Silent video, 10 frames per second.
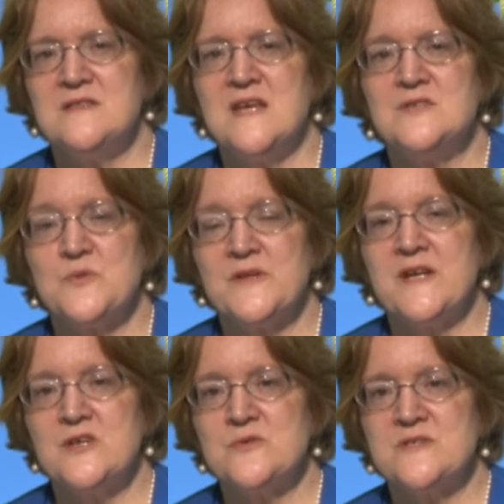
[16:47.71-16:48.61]
It's really
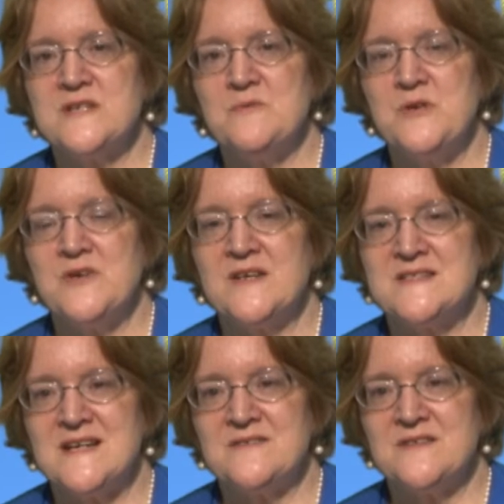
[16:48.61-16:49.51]
interesting when you get
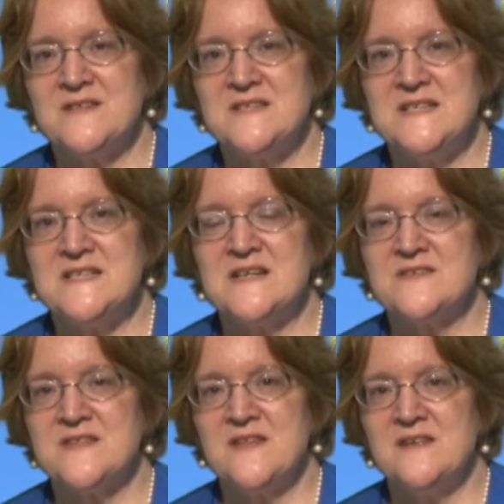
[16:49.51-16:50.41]
down to the
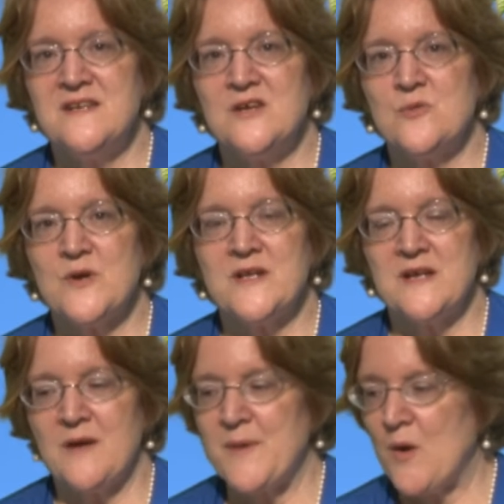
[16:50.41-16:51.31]
details and the
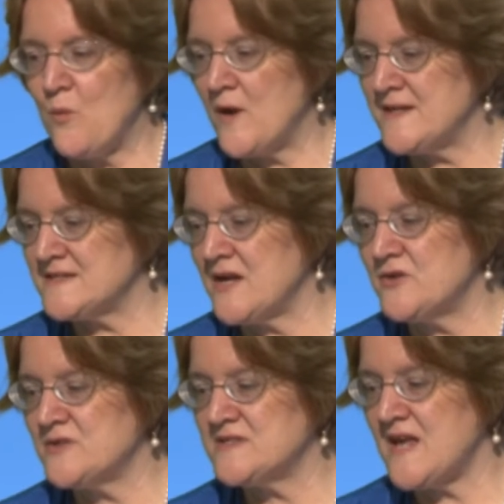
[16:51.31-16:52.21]
nitty-gritty about what is
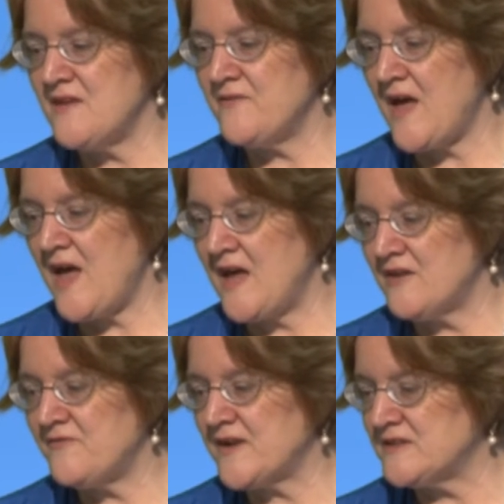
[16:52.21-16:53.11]
under safe and
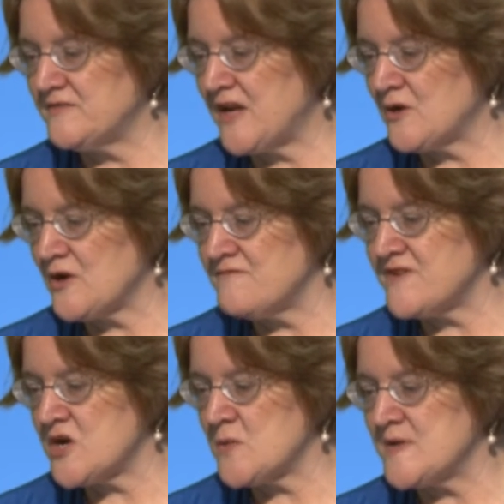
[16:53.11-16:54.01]
effective care
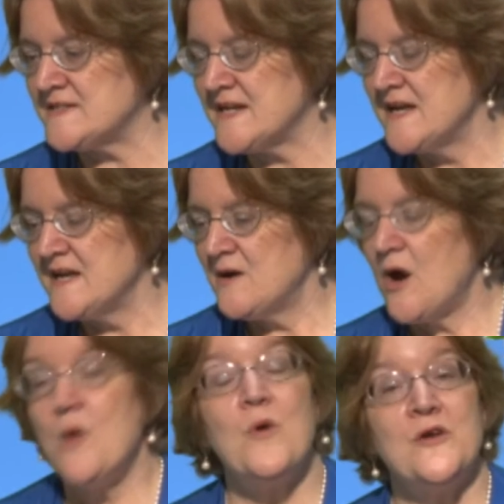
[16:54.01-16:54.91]
environment,
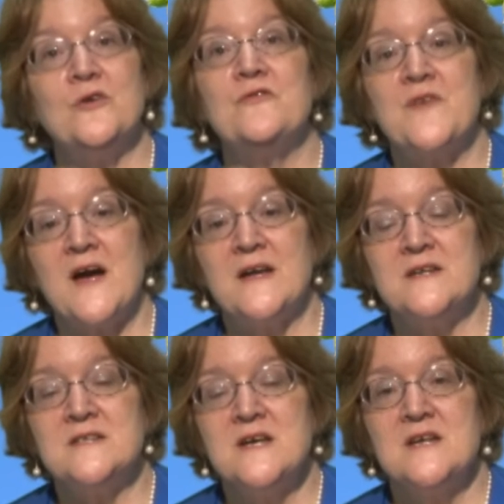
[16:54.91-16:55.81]
what you'll find.